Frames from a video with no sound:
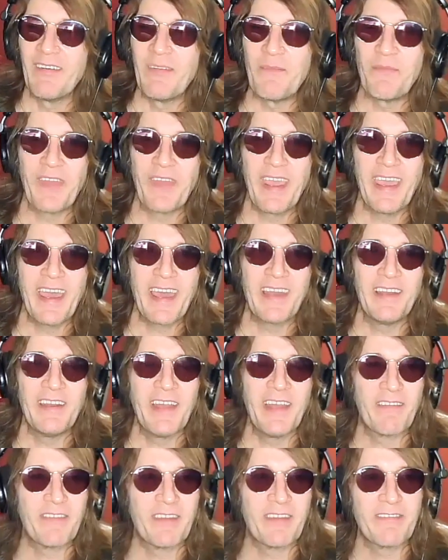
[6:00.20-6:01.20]
Yeah, I didn't
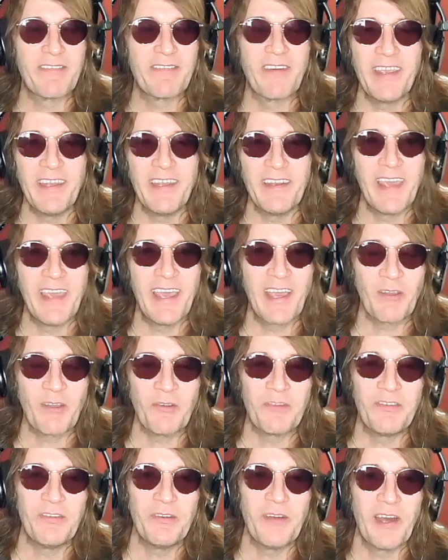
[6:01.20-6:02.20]
have to fight and
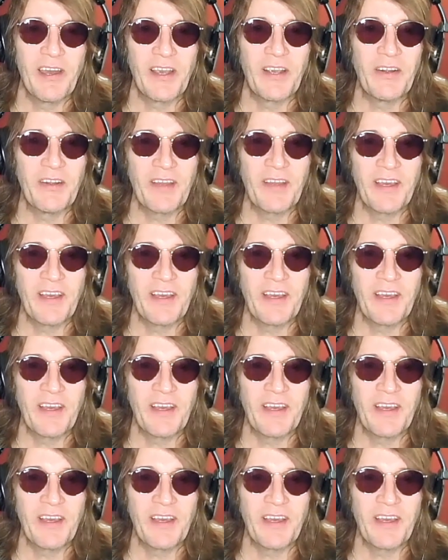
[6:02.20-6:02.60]
haggle too hard.